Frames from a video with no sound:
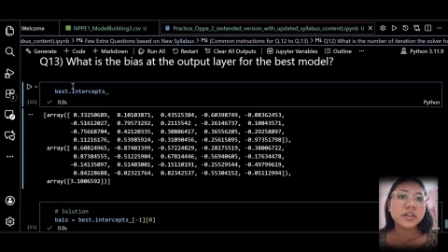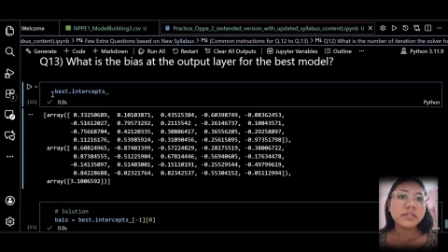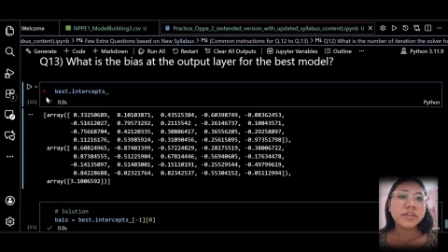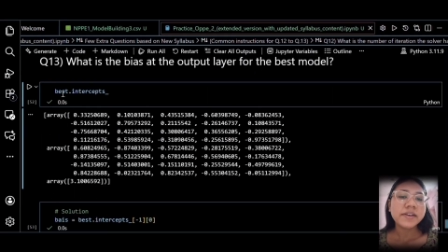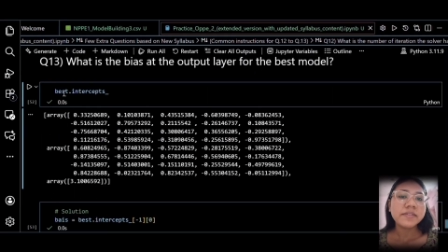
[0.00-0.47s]

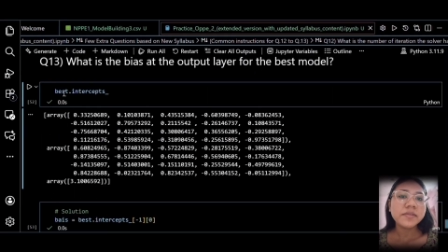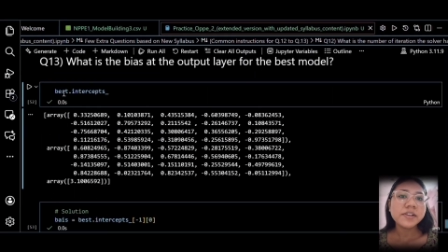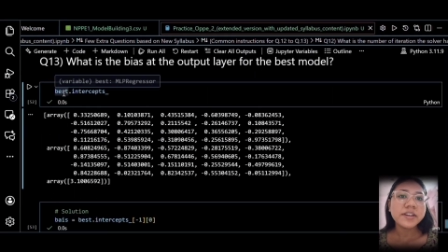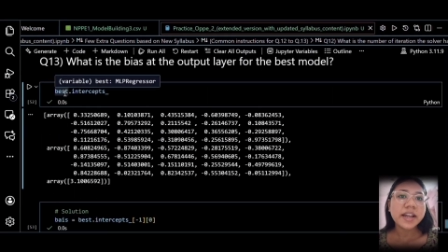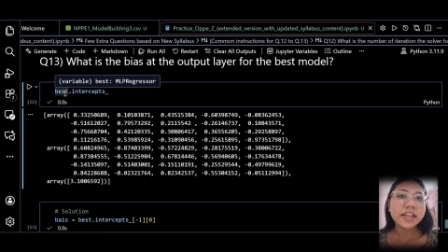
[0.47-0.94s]
When we
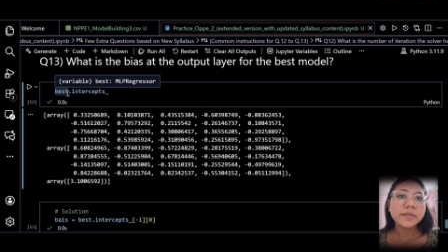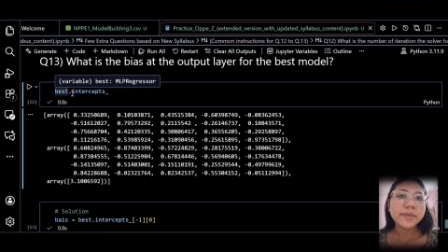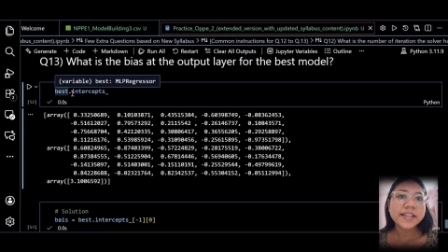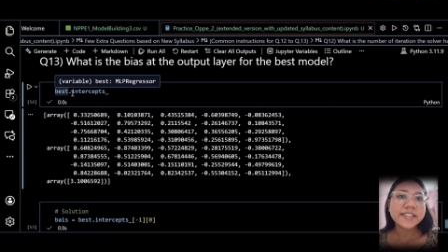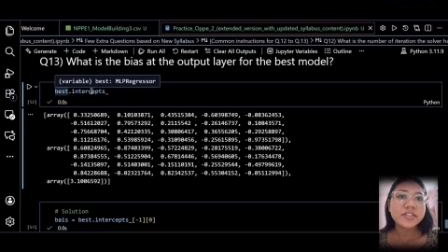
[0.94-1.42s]
will write
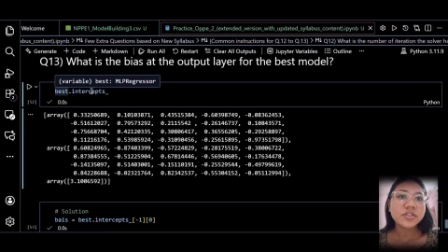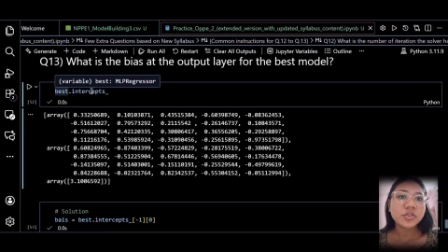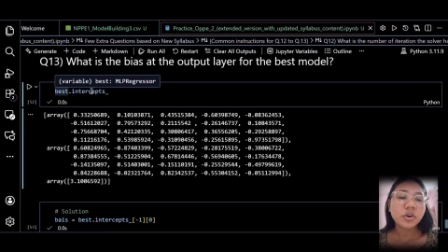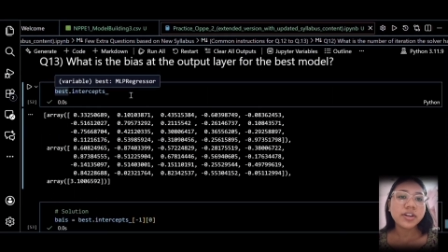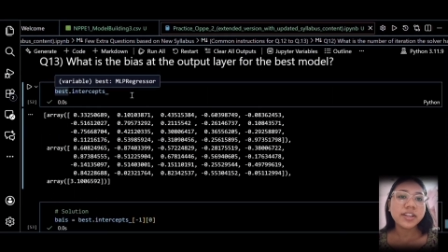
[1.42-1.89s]
best
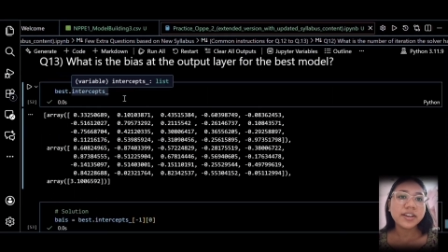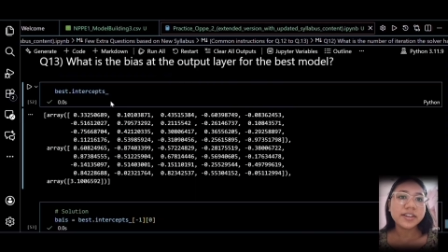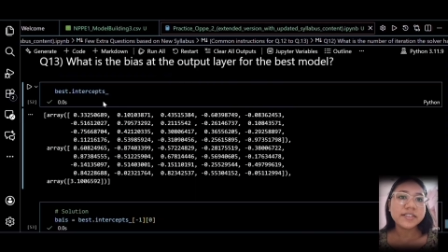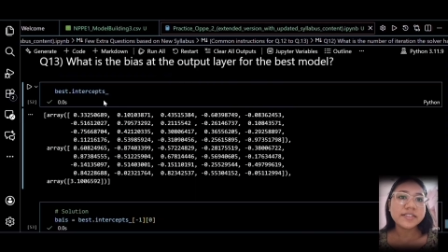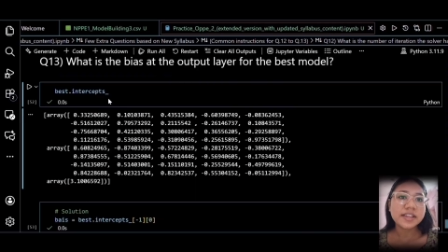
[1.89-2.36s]
dot
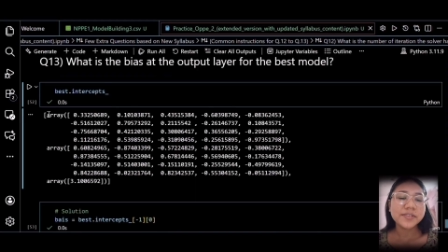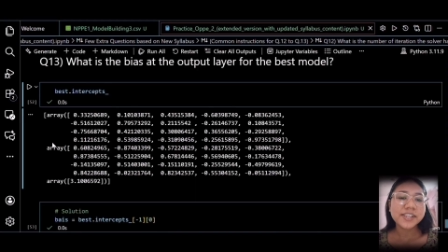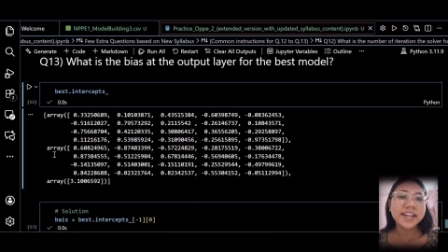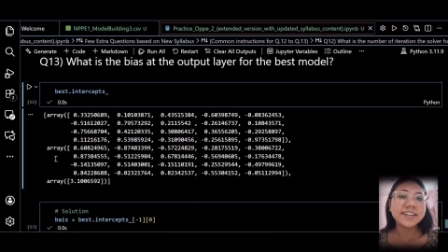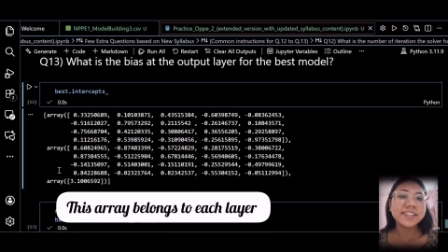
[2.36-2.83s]
intercept, we
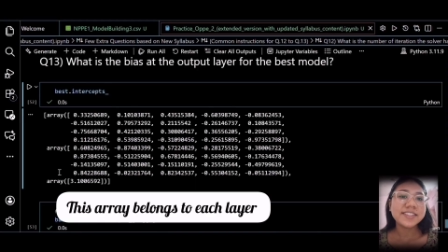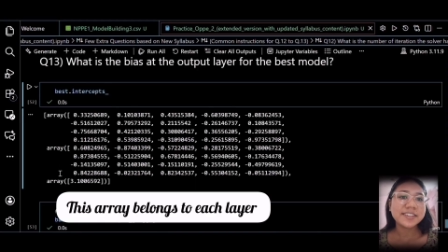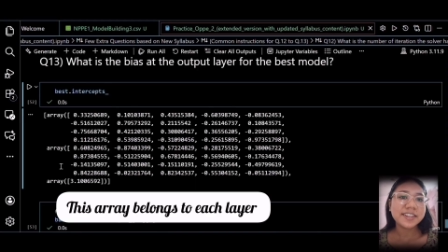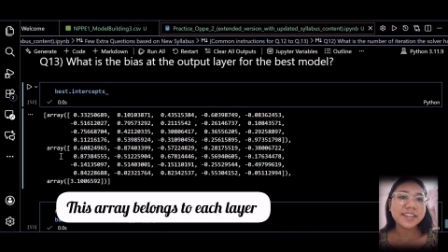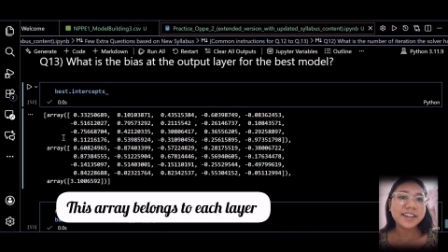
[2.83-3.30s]
will get this
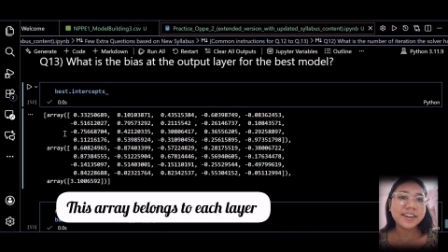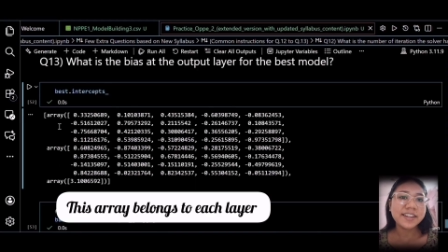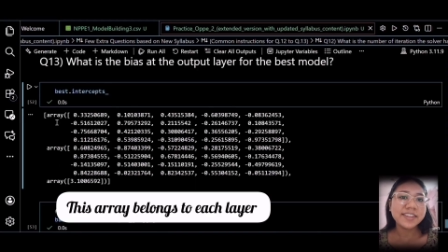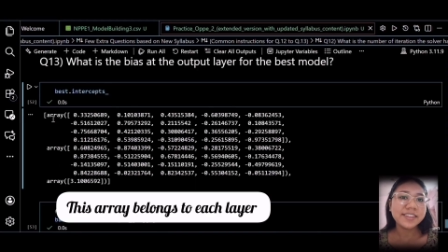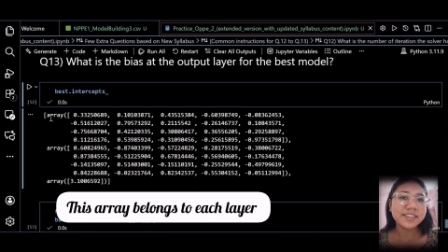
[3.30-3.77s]
three
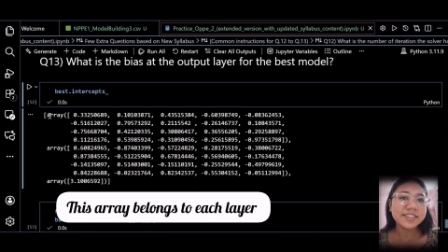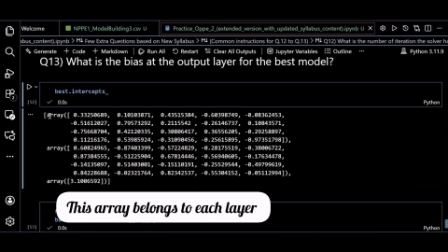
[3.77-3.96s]
array.